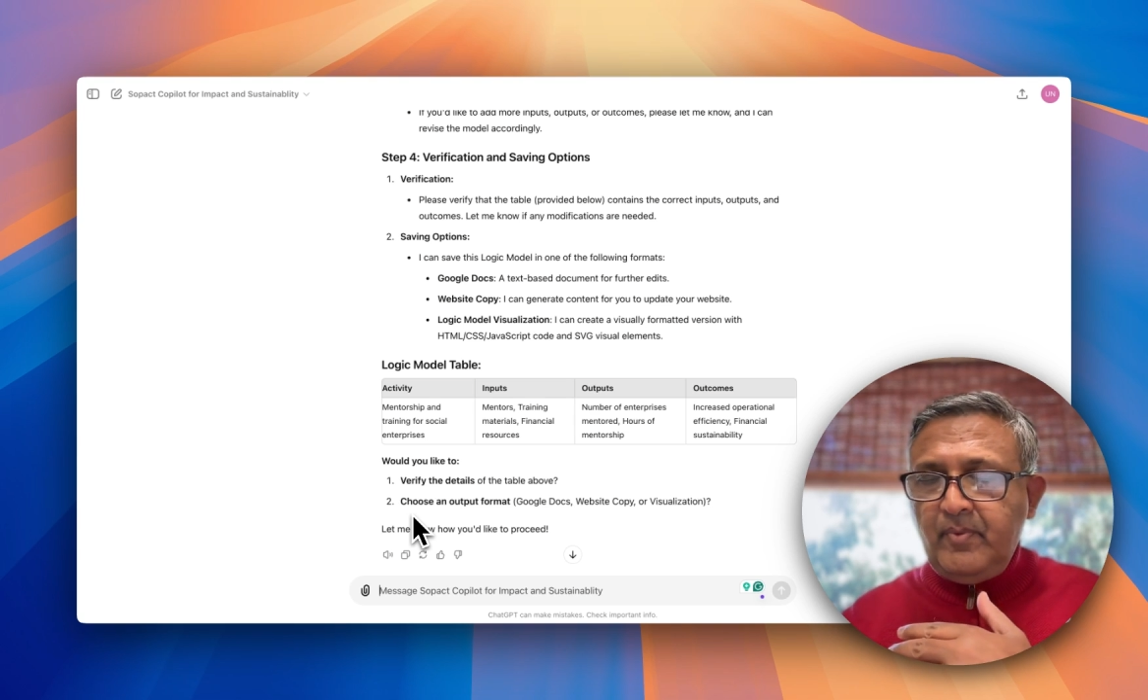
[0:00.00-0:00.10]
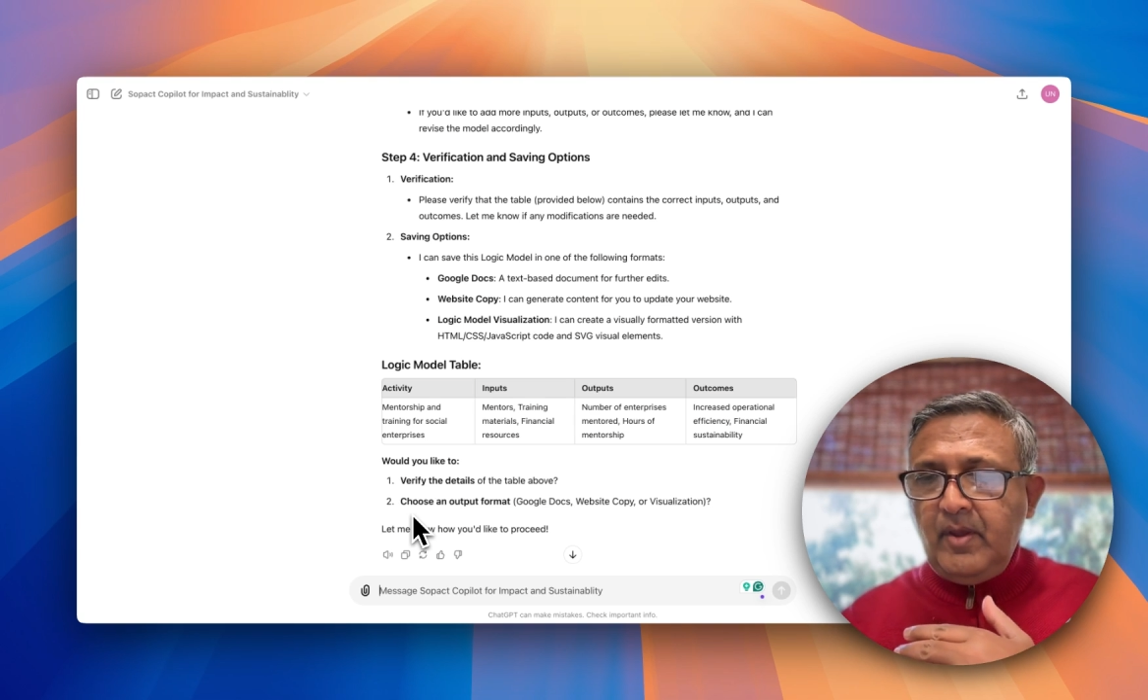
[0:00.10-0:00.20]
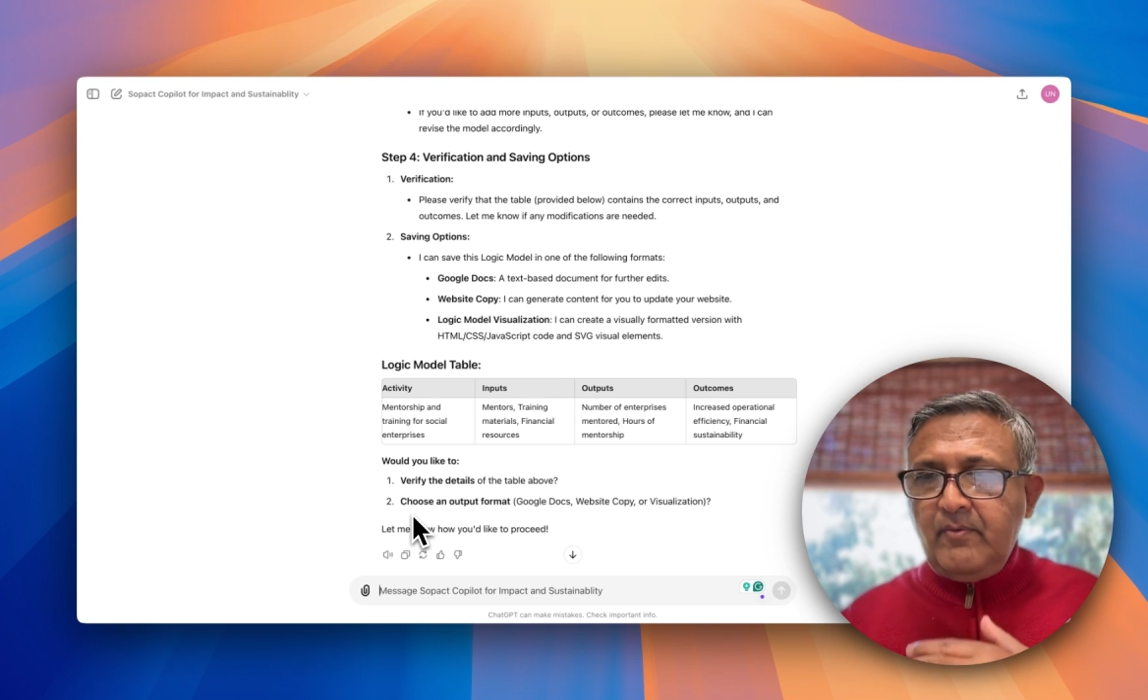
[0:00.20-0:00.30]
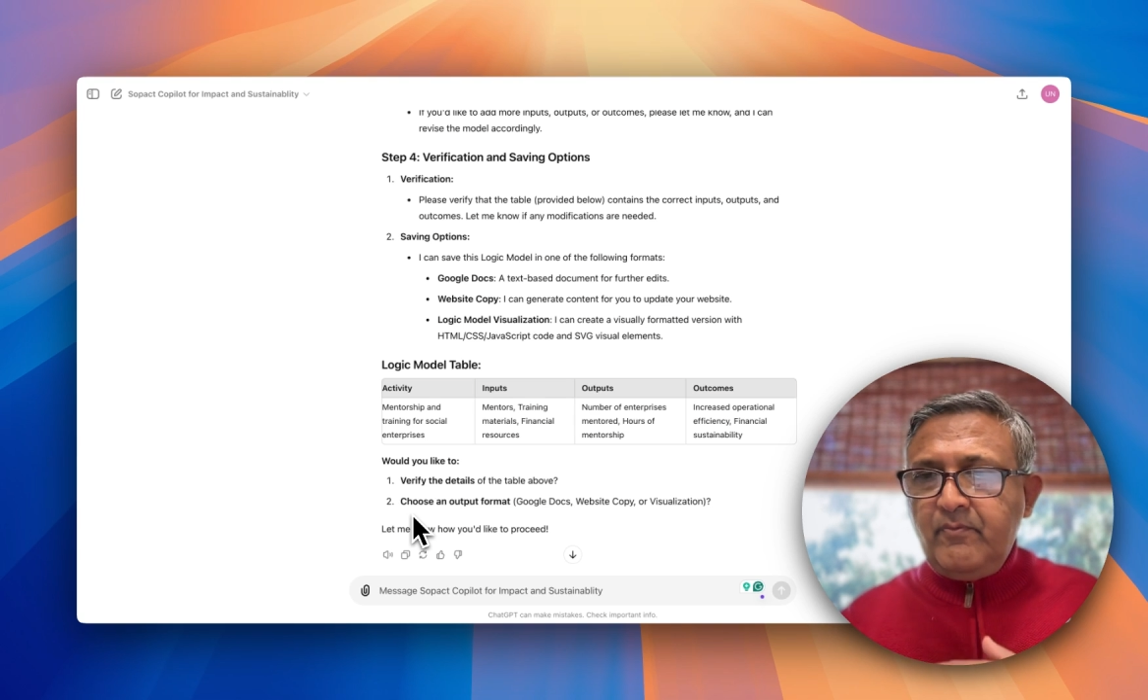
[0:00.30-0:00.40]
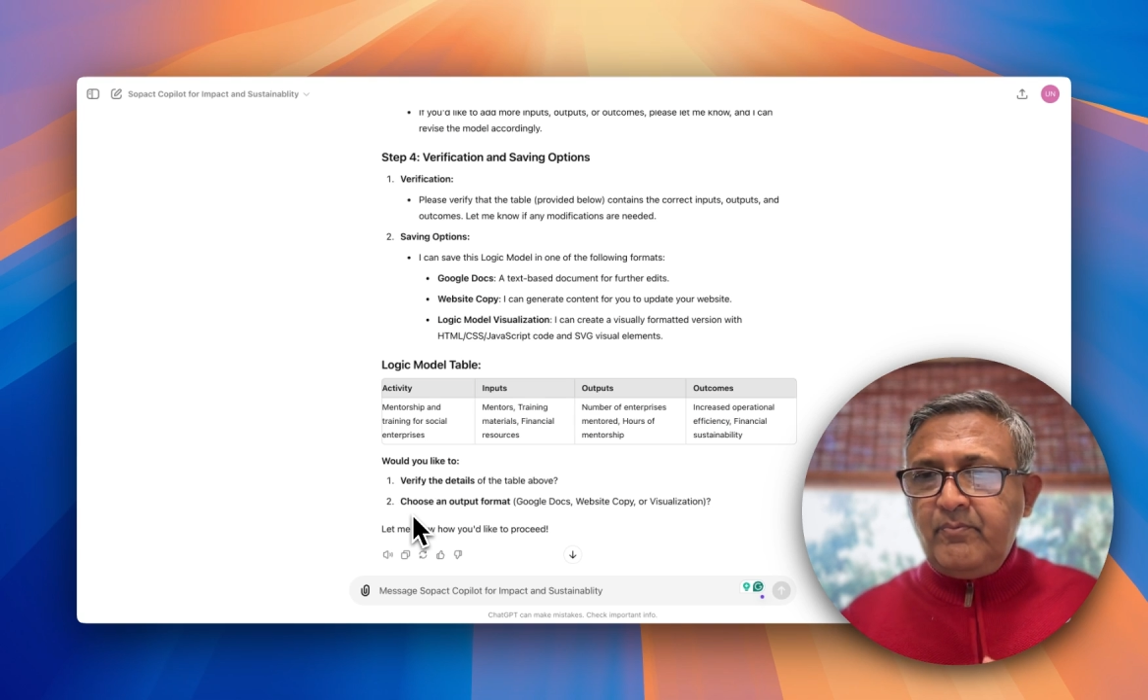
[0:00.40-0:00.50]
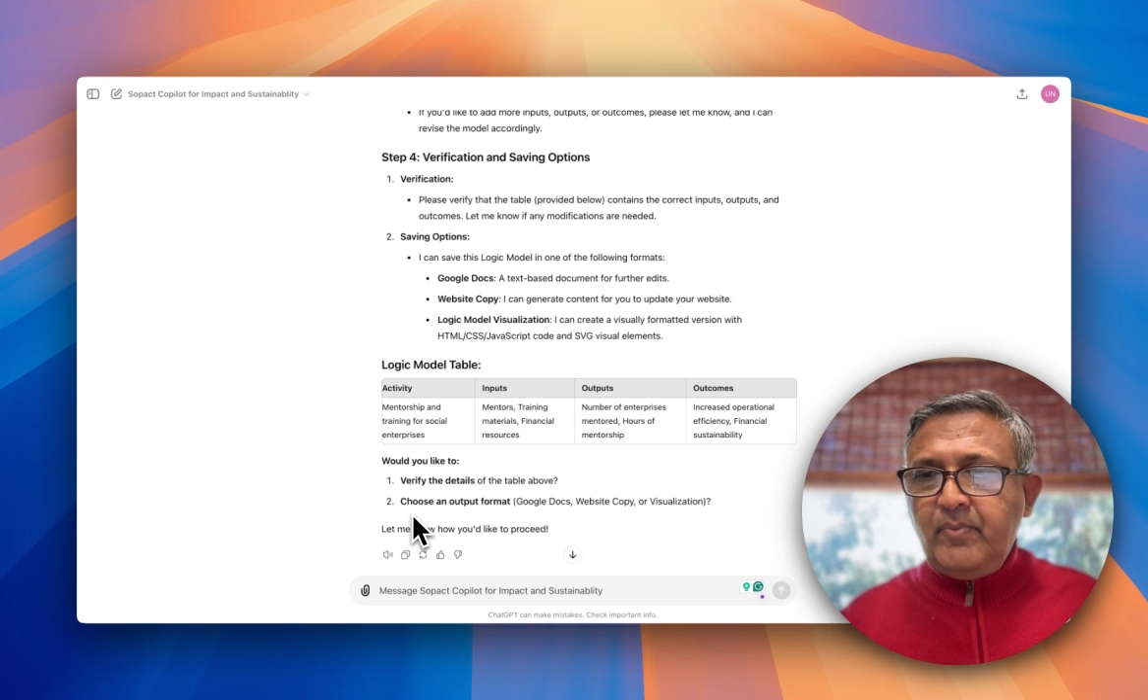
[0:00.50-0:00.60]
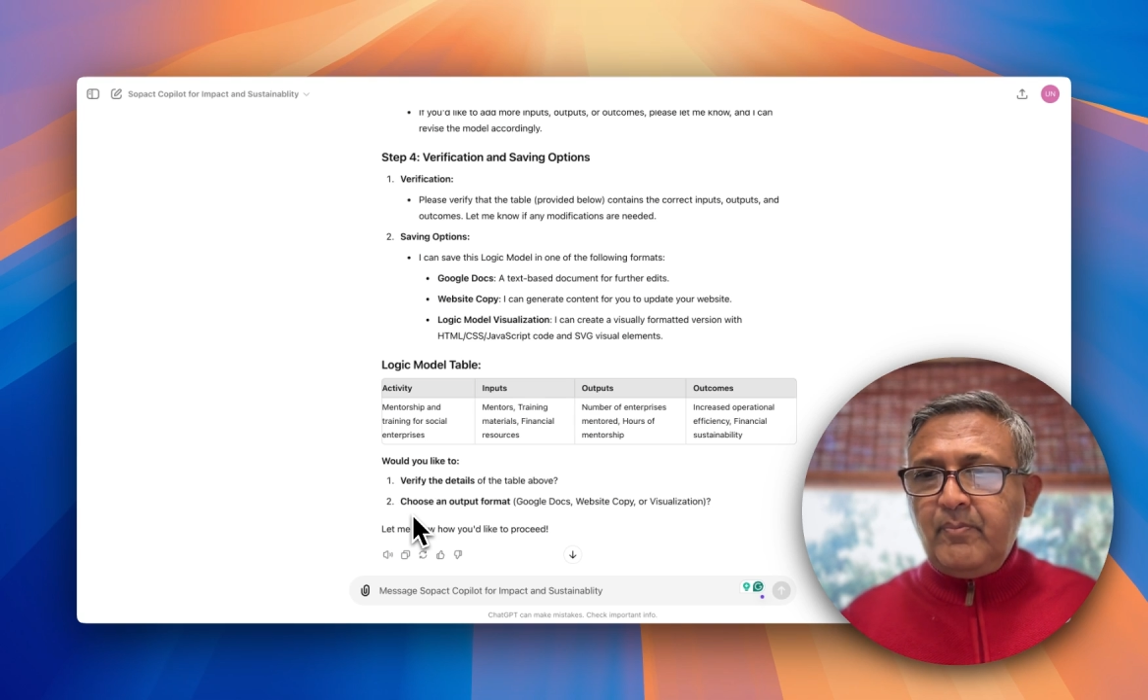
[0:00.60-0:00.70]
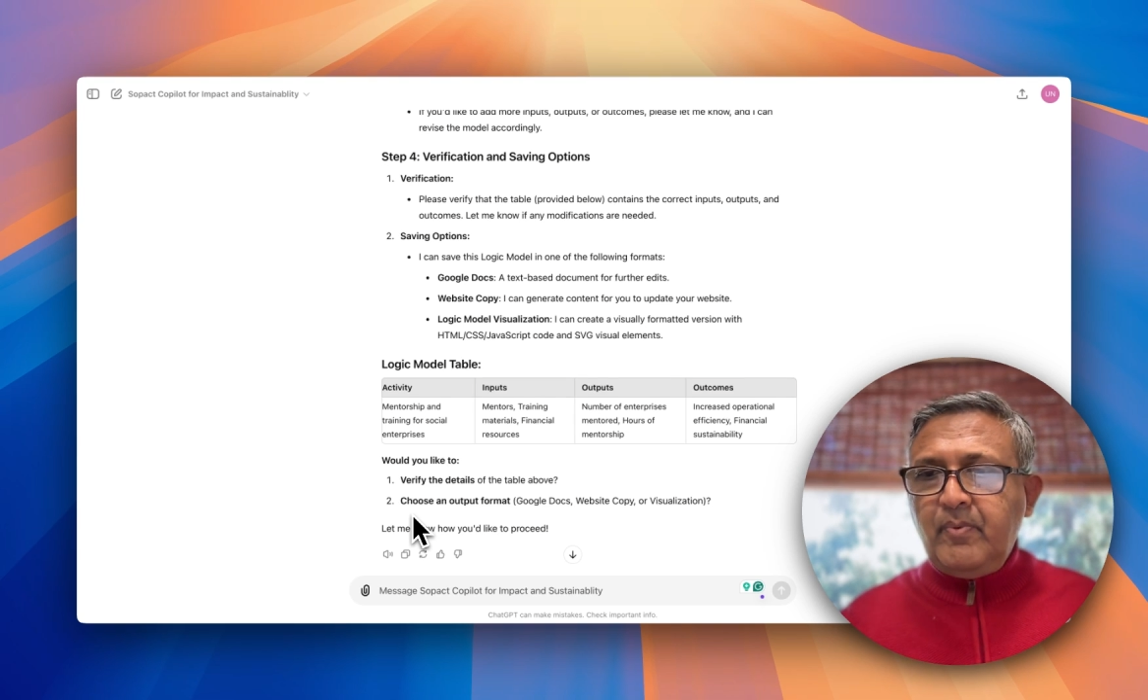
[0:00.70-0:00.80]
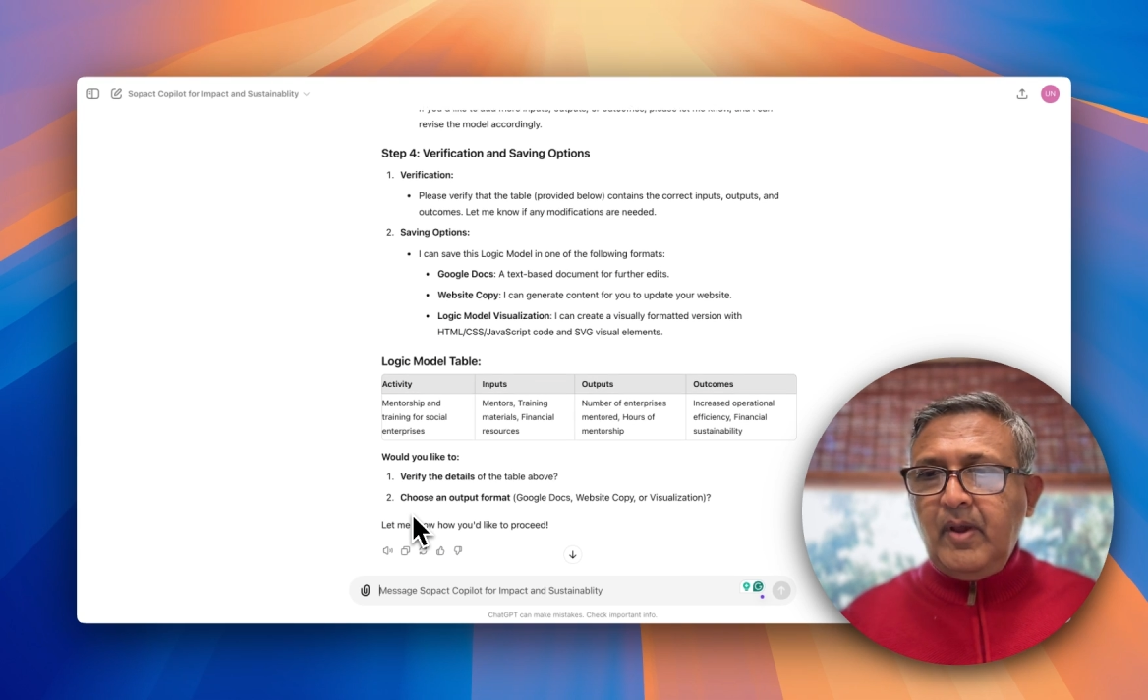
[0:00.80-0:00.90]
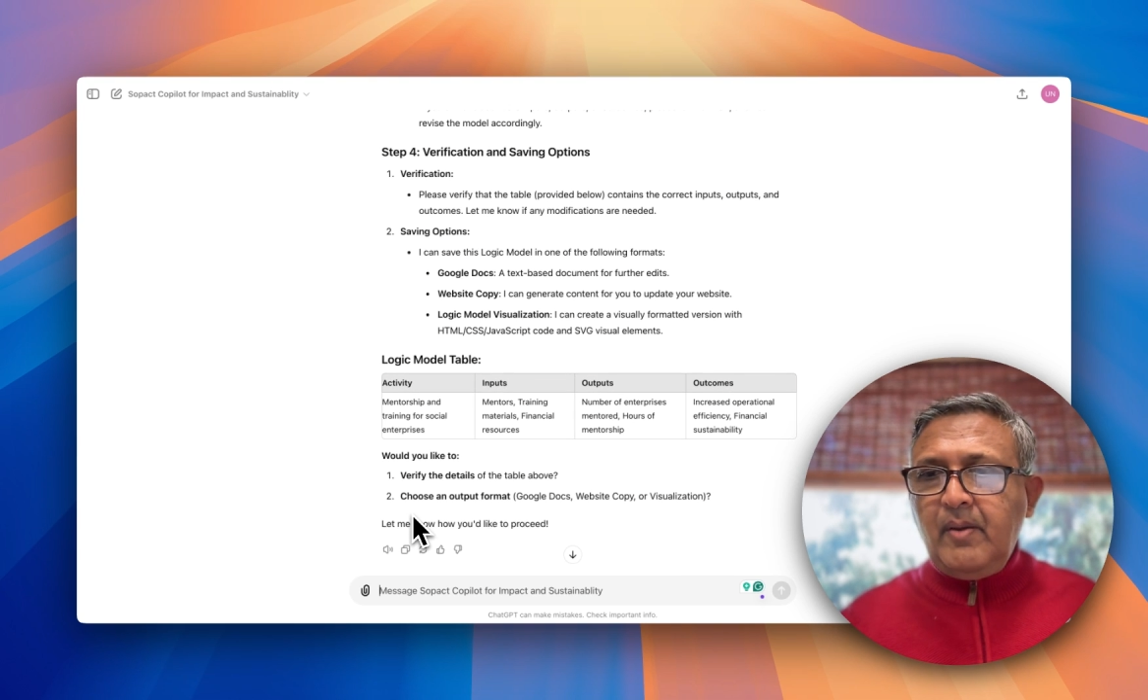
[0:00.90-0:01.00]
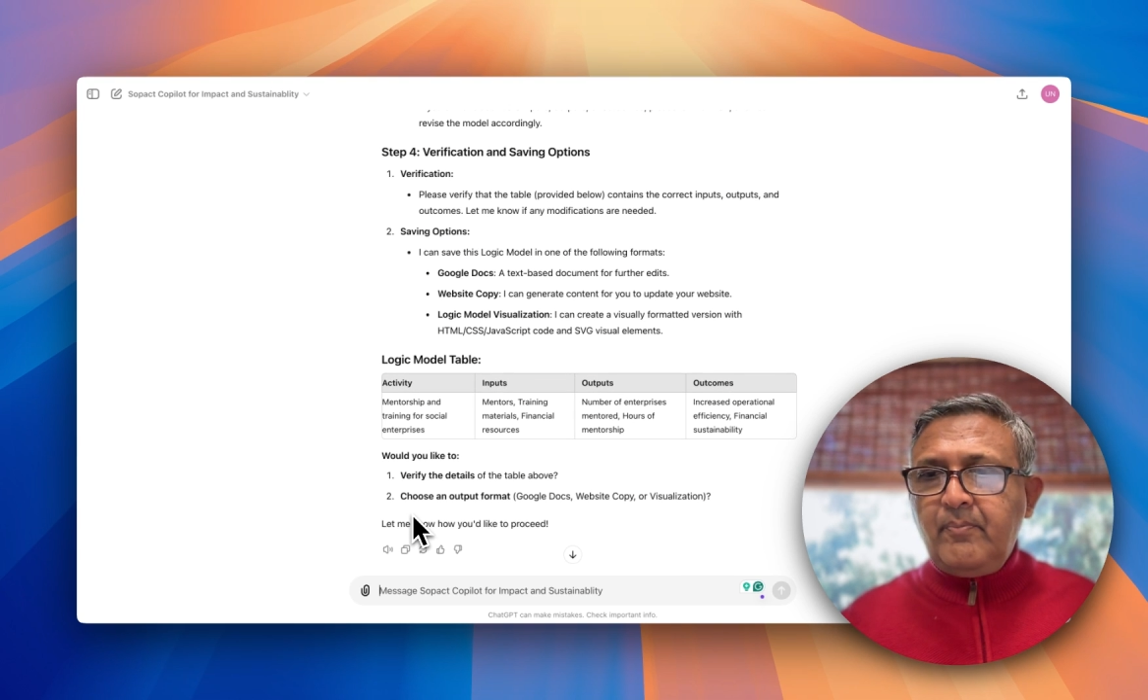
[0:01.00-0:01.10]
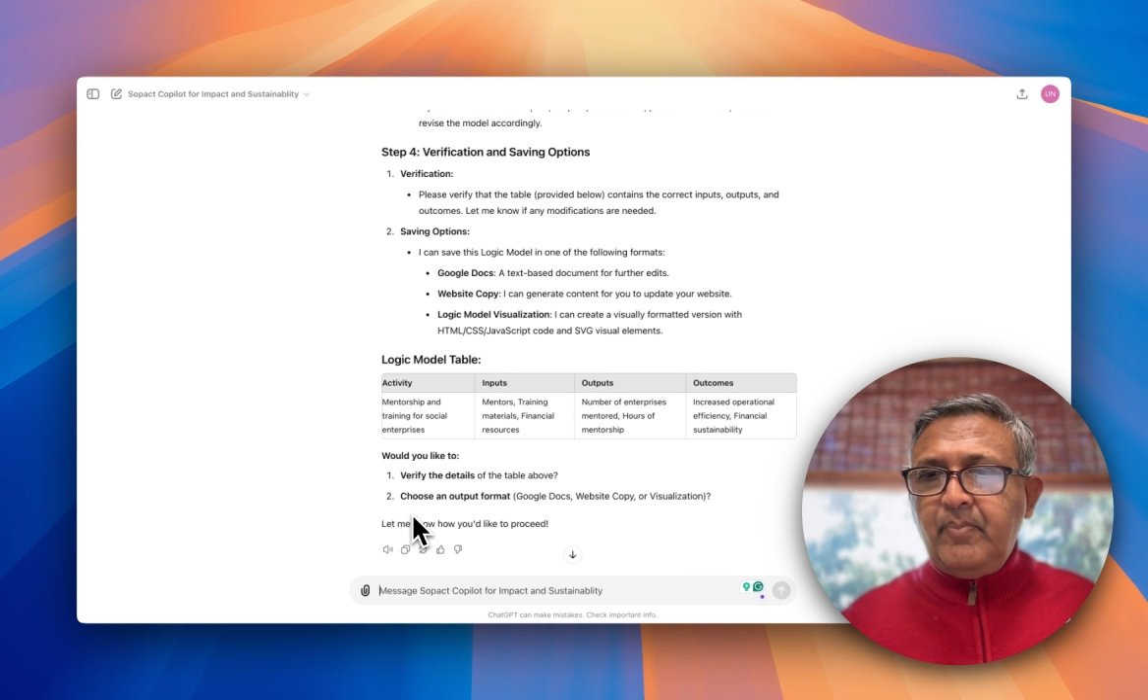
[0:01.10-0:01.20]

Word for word: uh, uh,